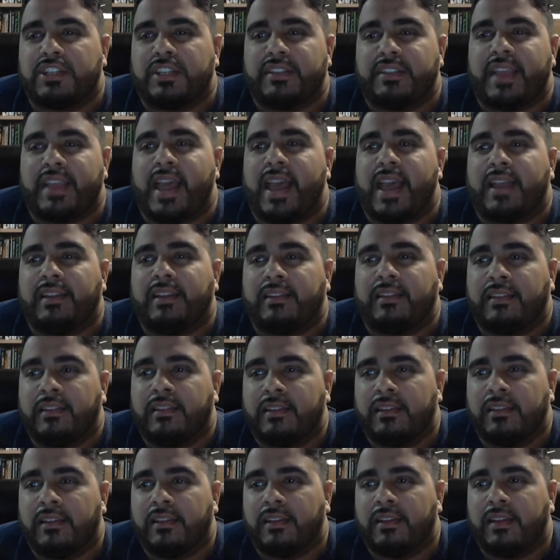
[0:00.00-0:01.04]
that
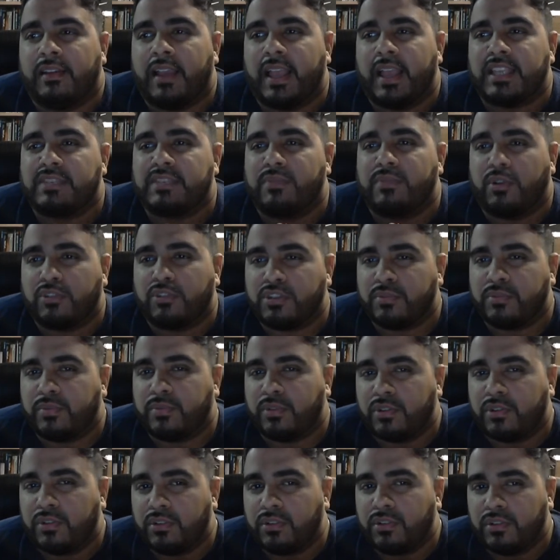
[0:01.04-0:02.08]
has
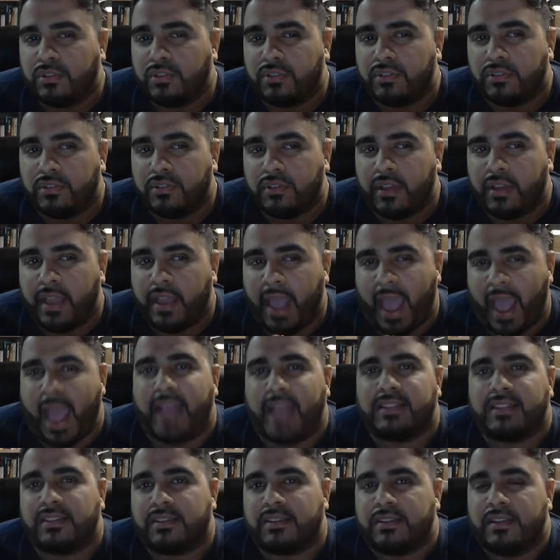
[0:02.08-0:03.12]
multiple
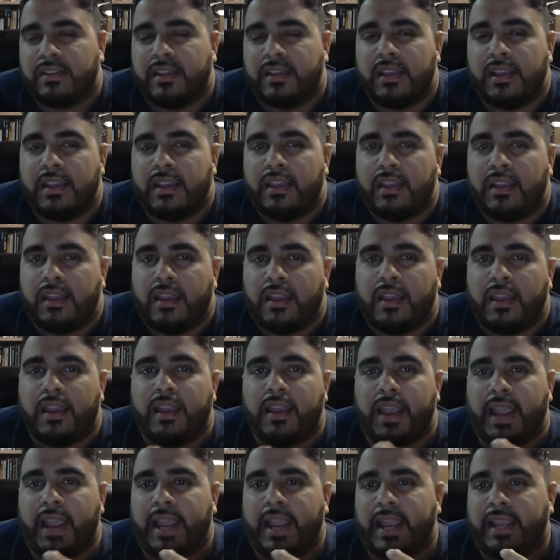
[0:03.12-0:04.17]
hats
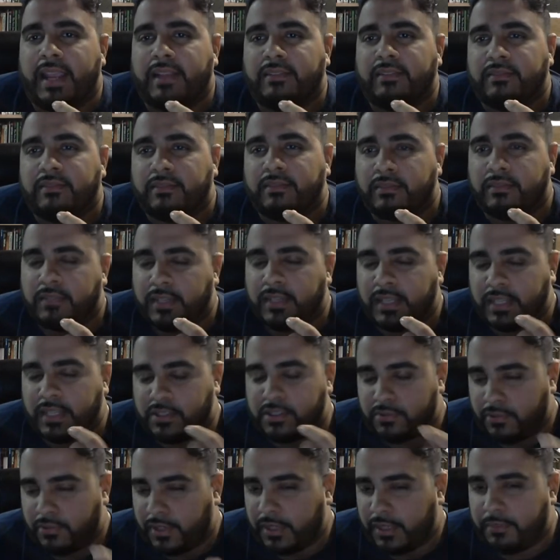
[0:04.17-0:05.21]
and
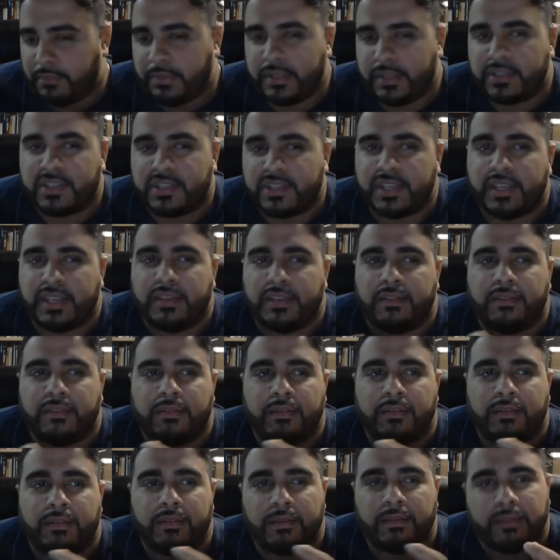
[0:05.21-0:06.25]
is really busy,
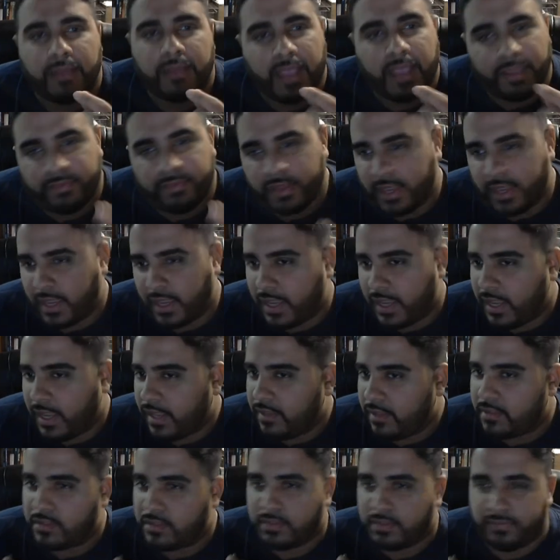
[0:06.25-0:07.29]
have
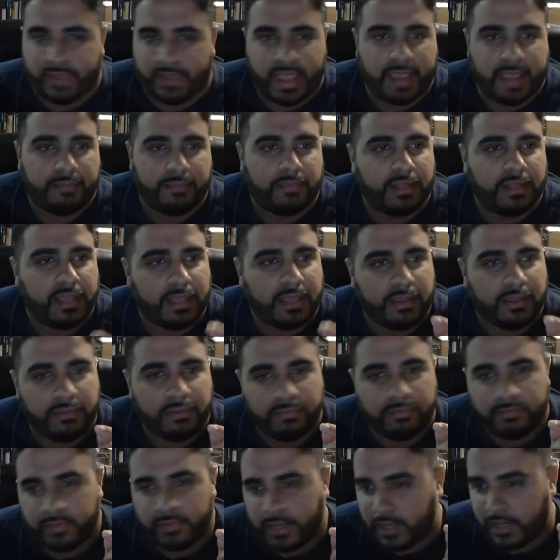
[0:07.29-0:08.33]
kids, family,
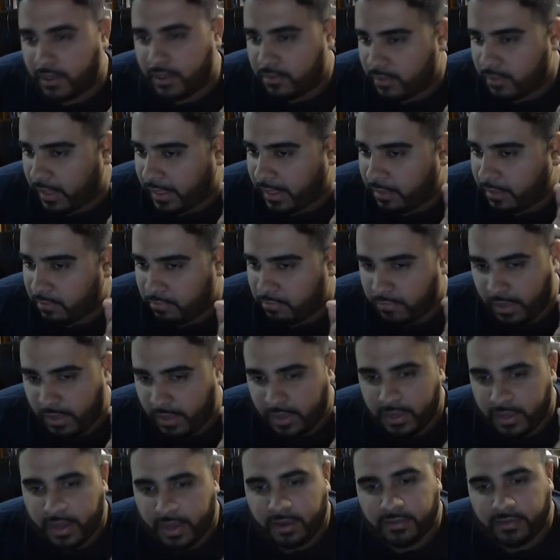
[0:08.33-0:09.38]
like
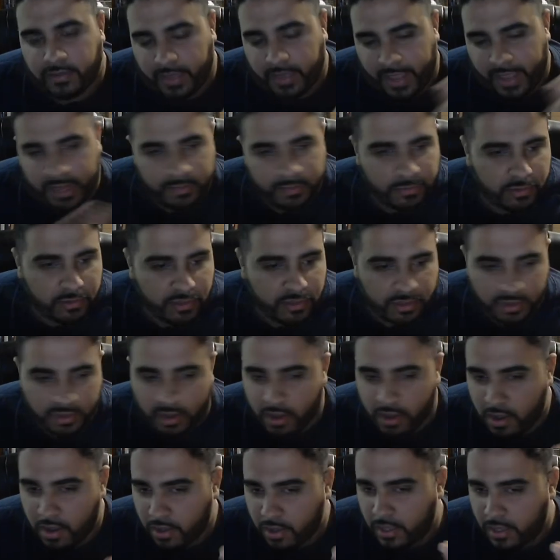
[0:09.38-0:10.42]
taking care of the animals, the
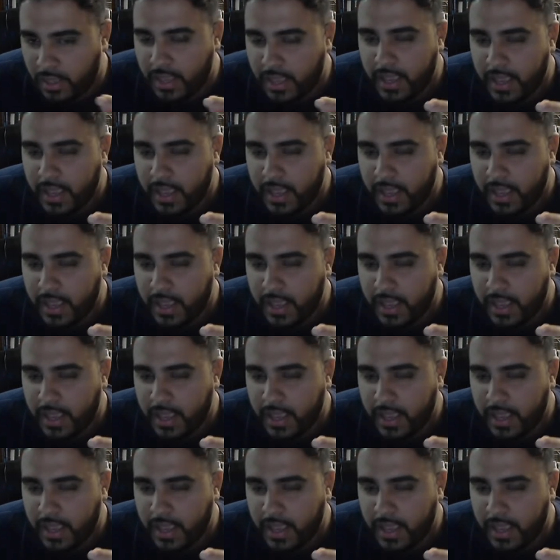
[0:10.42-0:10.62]
dog?